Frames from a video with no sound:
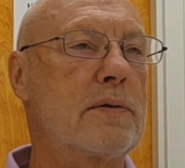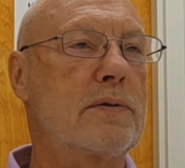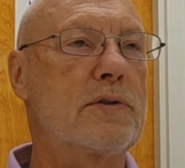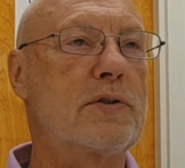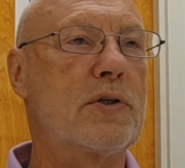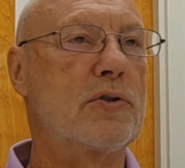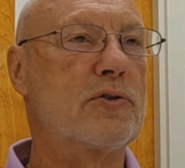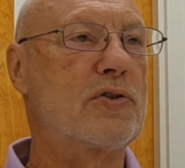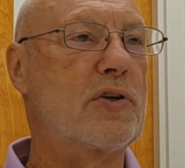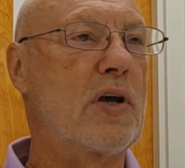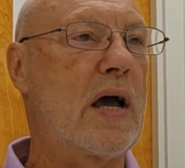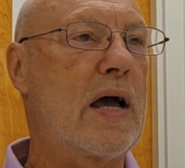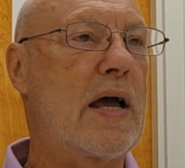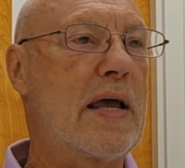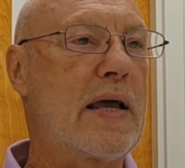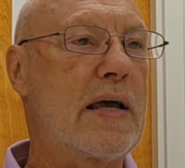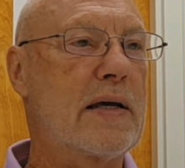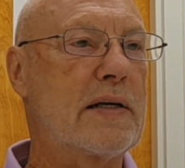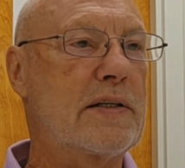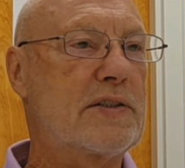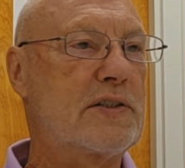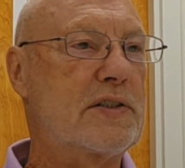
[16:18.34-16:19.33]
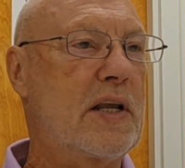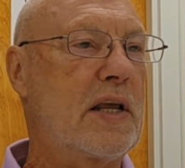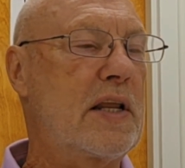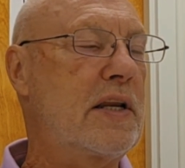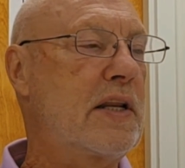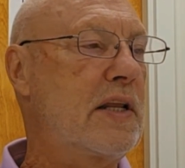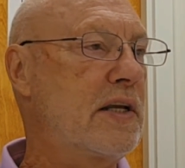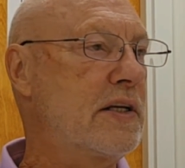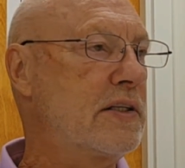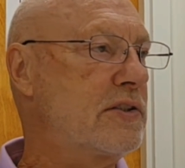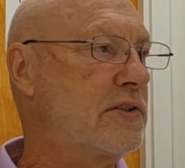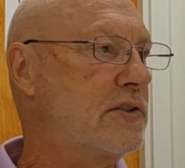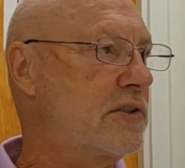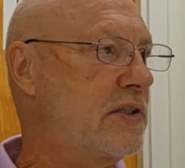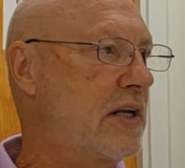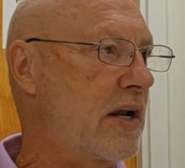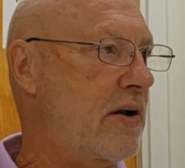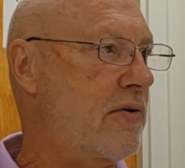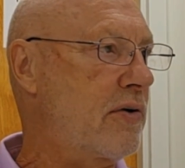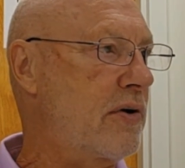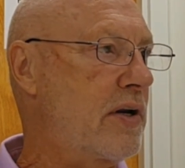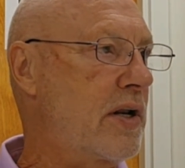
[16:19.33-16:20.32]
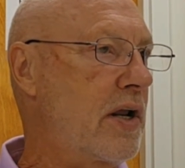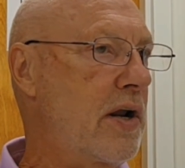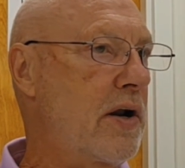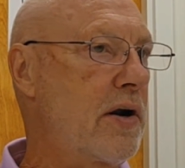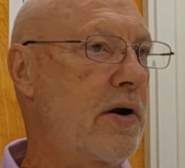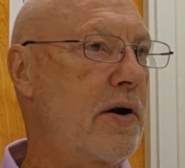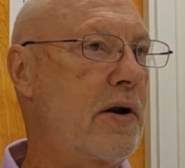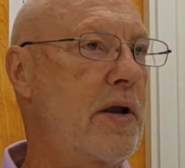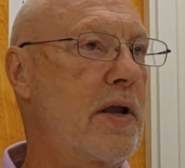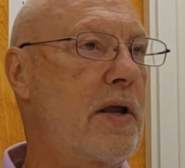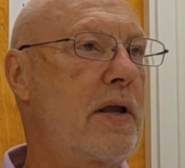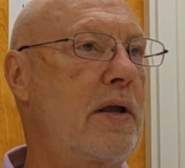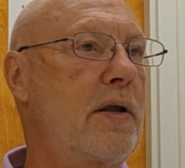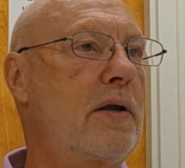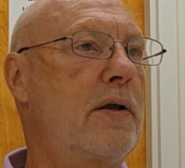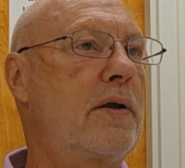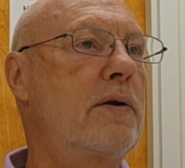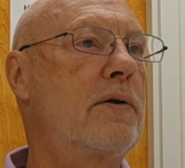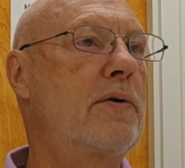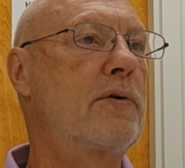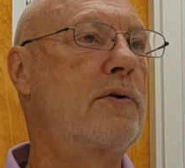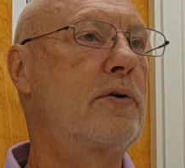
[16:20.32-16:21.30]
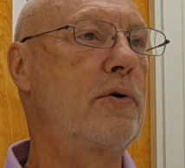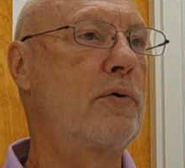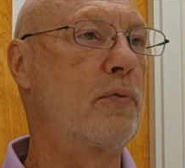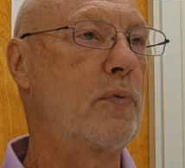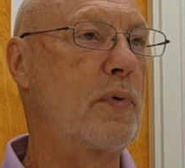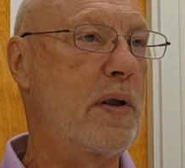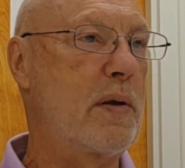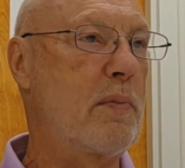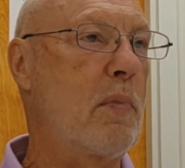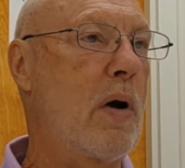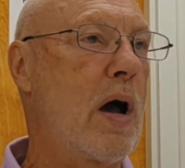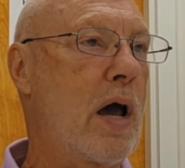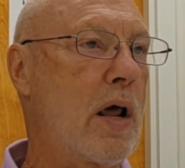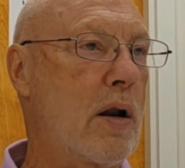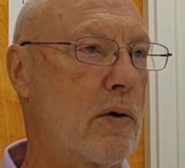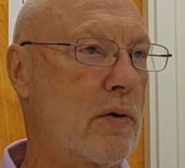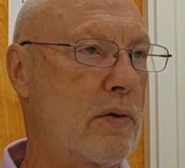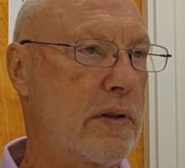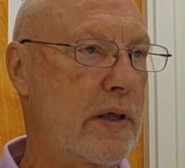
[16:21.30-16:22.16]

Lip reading: Josiah sent his secretary to remodel.